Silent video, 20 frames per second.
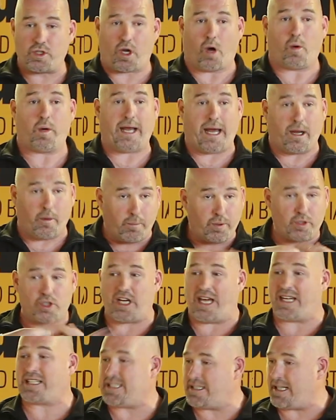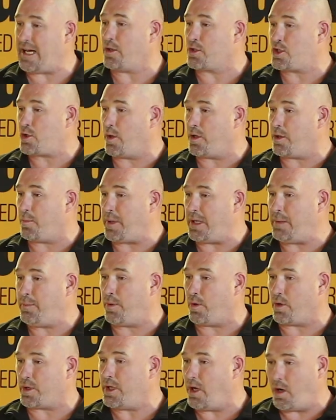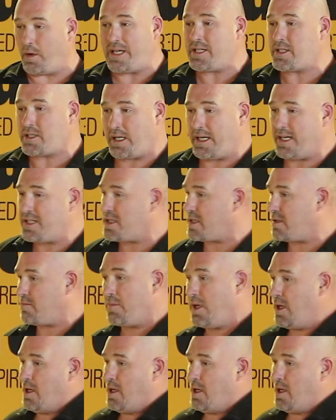going out and projecting that onto other people. You know, his